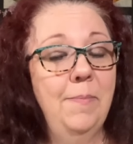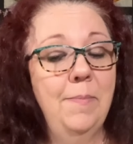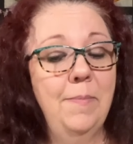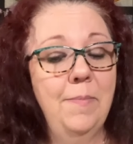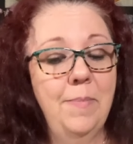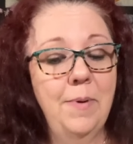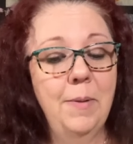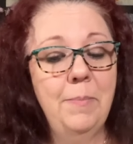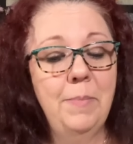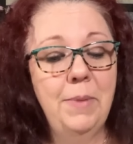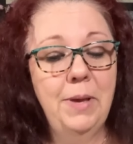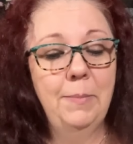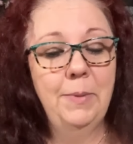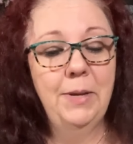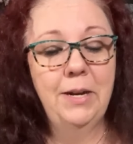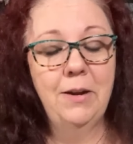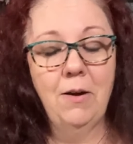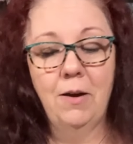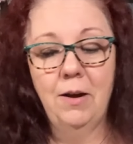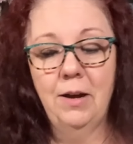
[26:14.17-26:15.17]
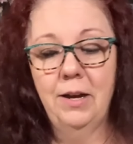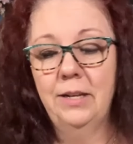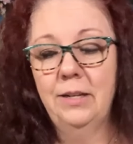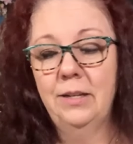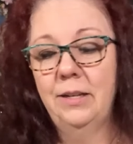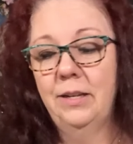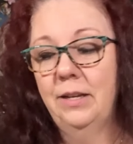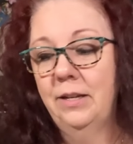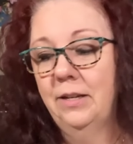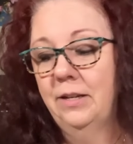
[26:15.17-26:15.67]
but maybe not
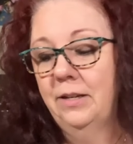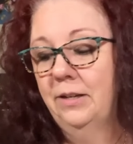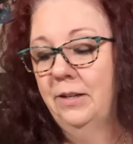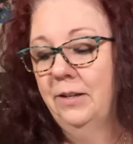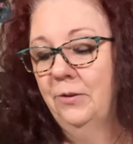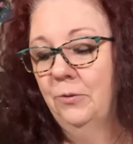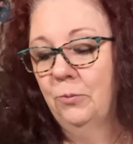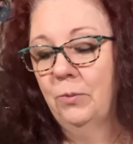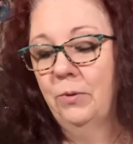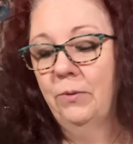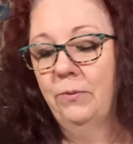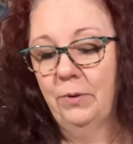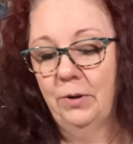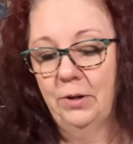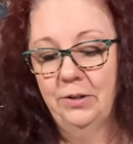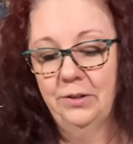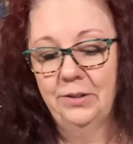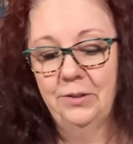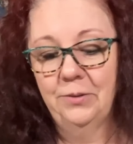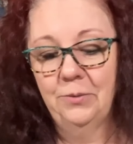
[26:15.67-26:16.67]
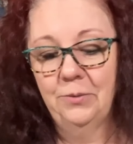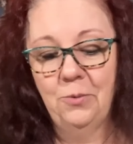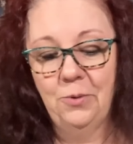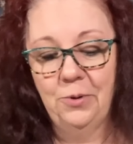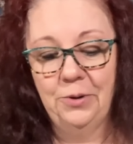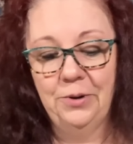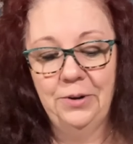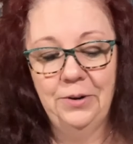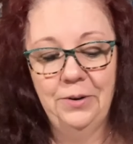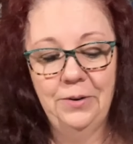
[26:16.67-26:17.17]
in reverse
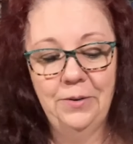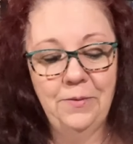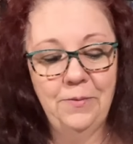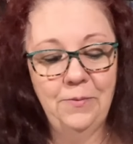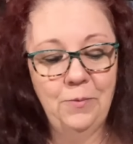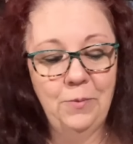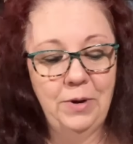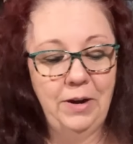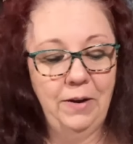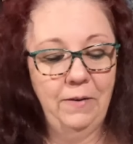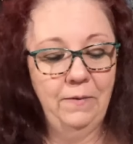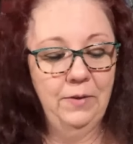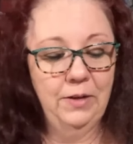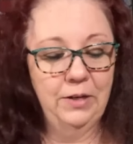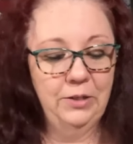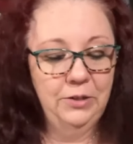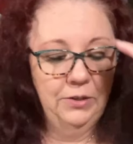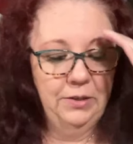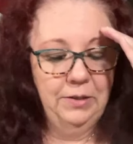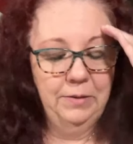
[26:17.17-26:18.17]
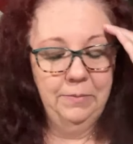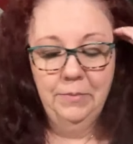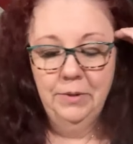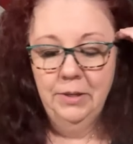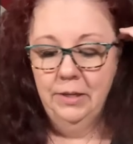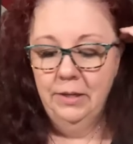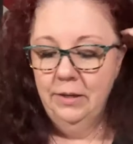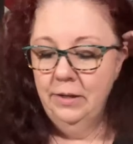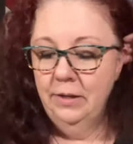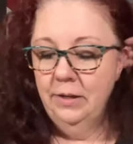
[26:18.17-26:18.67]
order of when I finish them.
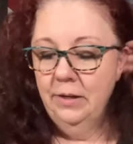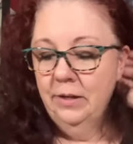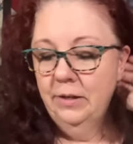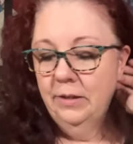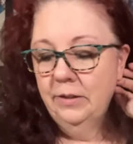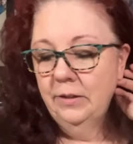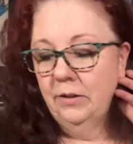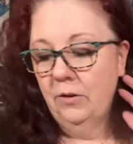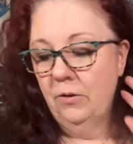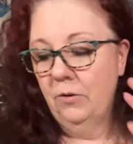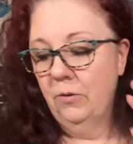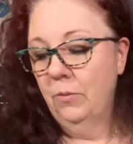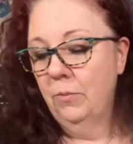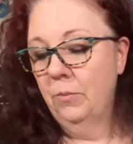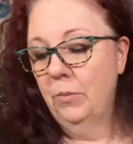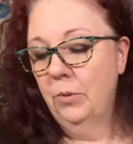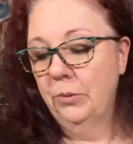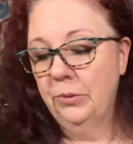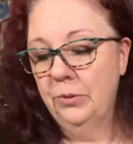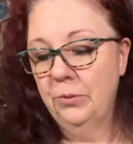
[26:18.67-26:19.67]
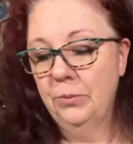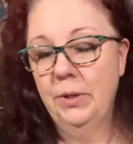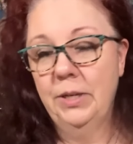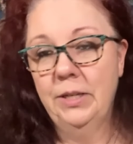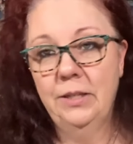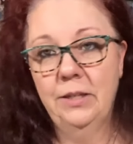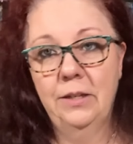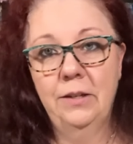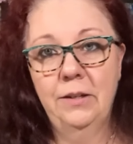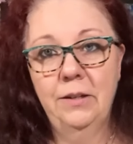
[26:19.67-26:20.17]
So most
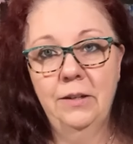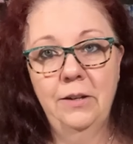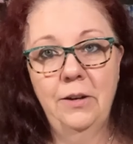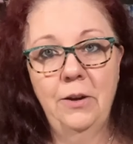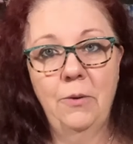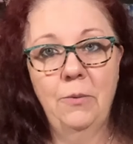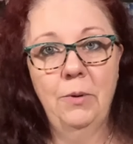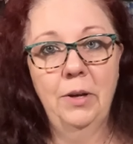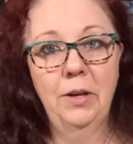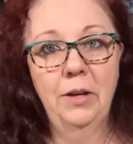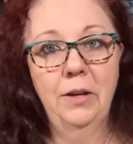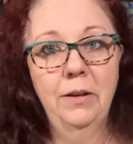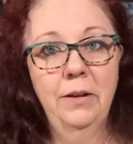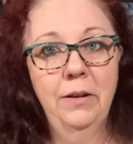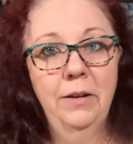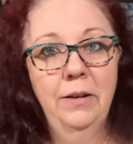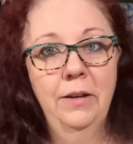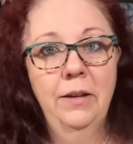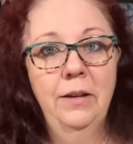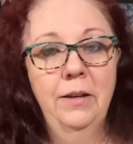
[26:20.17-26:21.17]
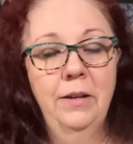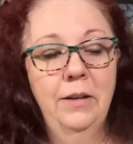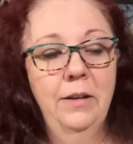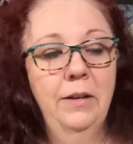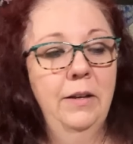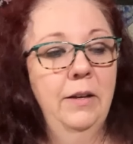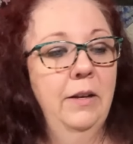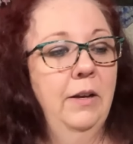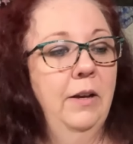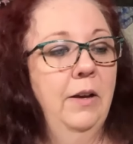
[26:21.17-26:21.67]
recent going
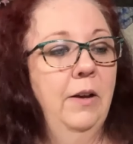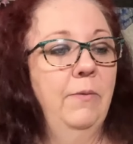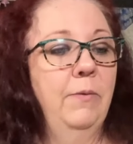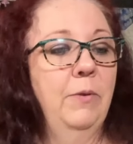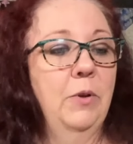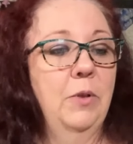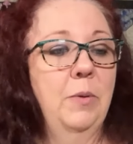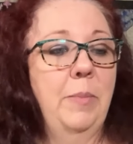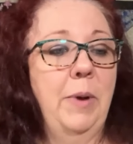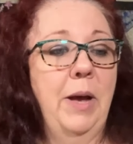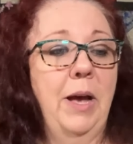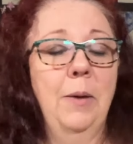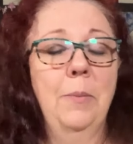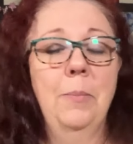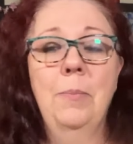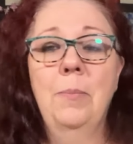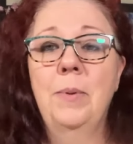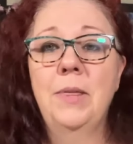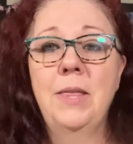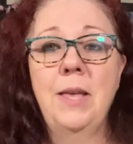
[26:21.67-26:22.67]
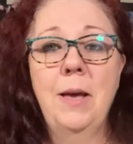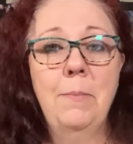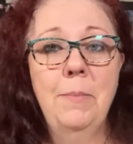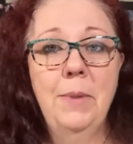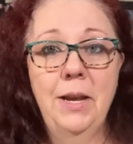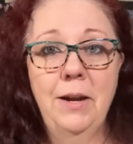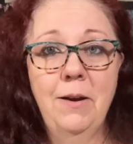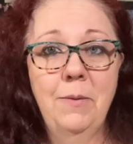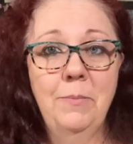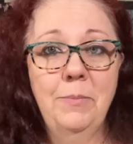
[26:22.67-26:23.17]
further back, but that
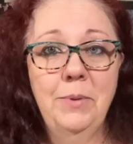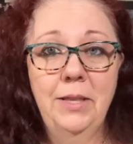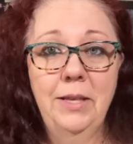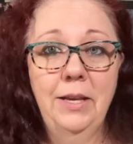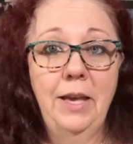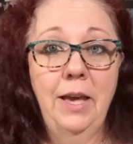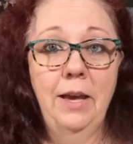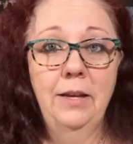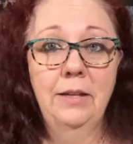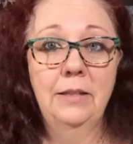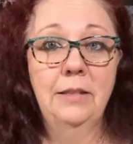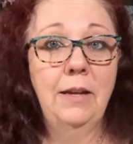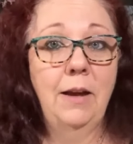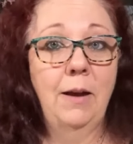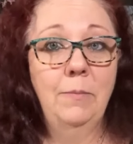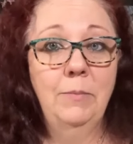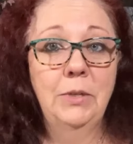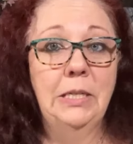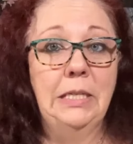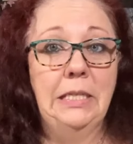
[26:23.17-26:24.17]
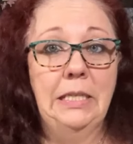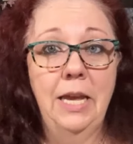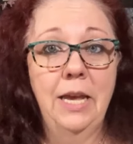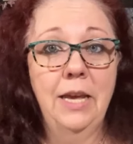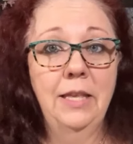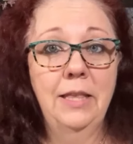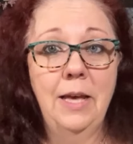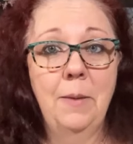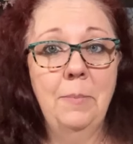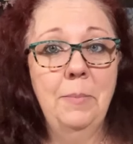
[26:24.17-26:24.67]
may not be the case. I'm just
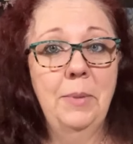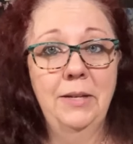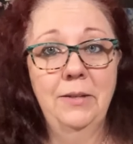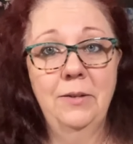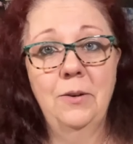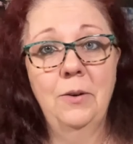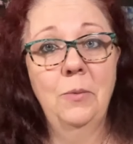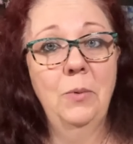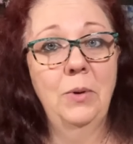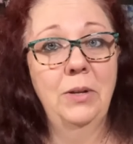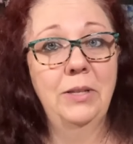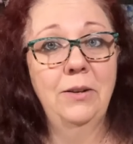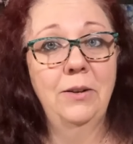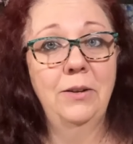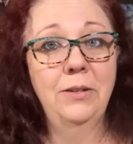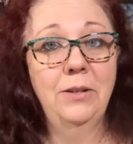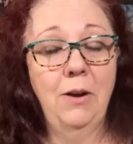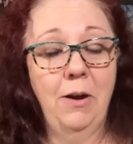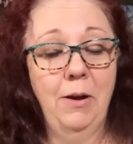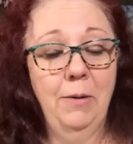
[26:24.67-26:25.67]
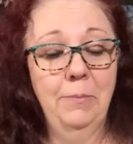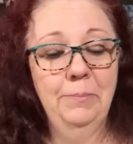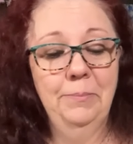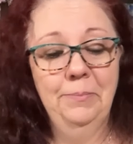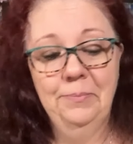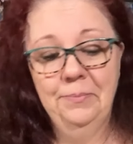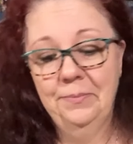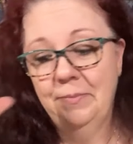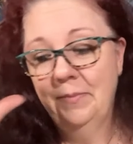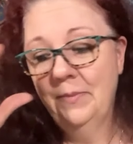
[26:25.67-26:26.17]
saying that based on what's on top.
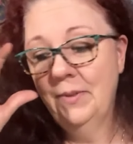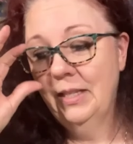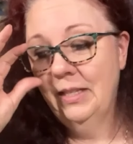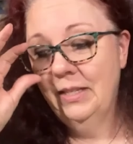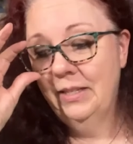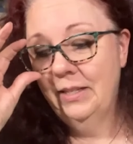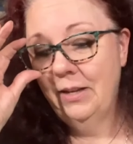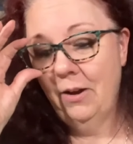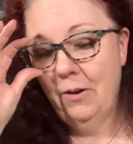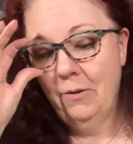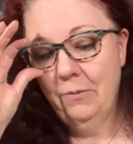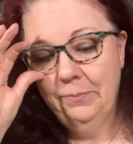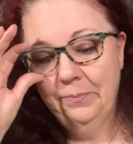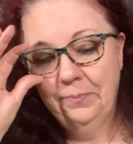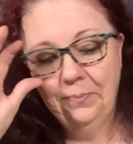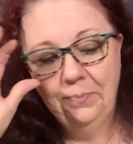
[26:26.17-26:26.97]
So